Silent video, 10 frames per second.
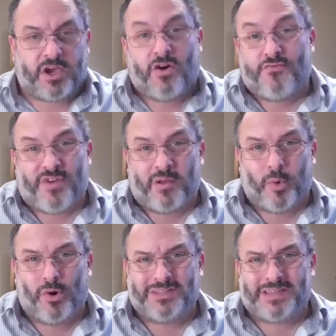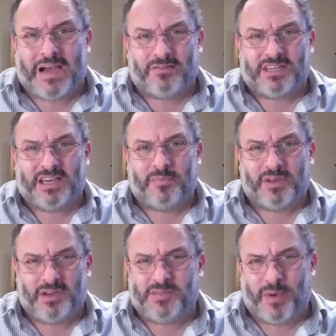girlfriend points out to
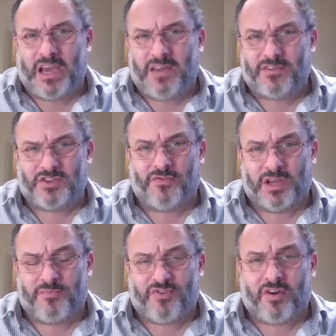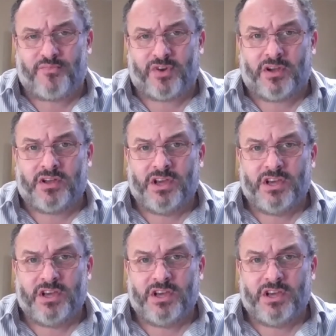him that his behaviour is not really appropriate,